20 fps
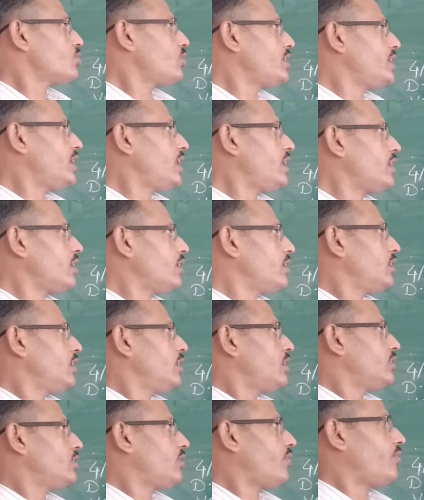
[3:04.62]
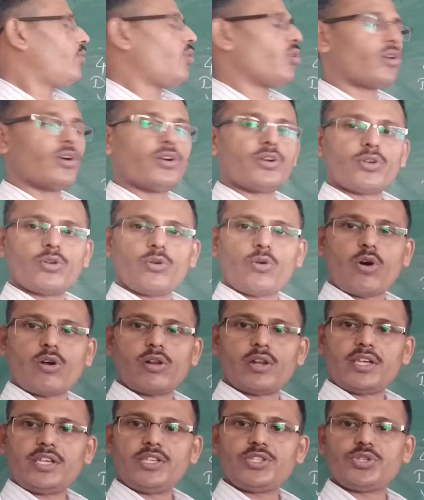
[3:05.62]
here the flow control
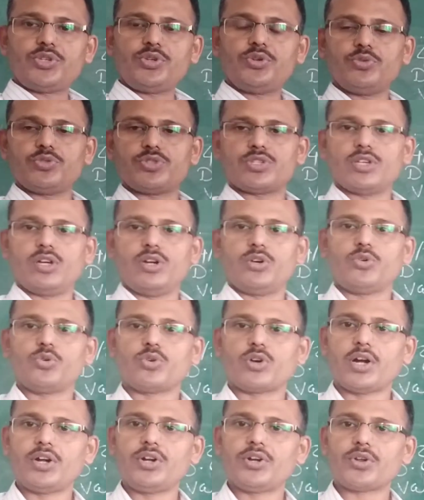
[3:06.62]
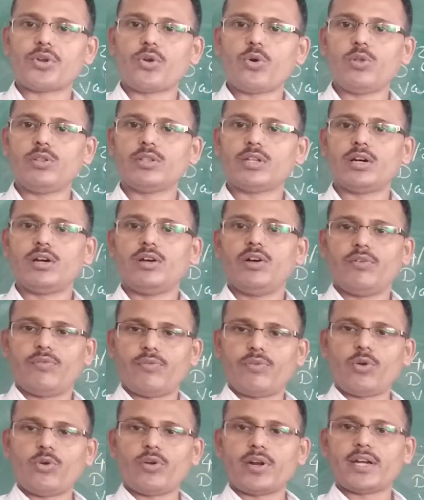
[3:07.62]
valve is used to control
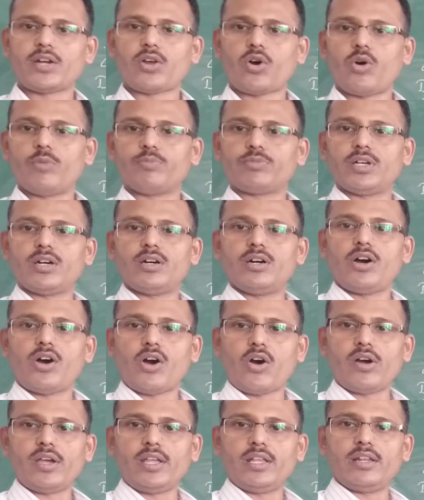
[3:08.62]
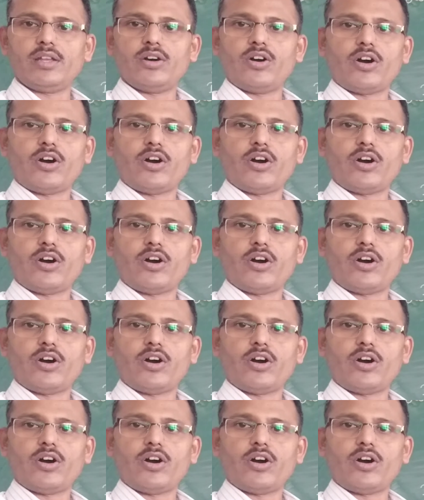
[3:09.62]
the flow rate of the oil,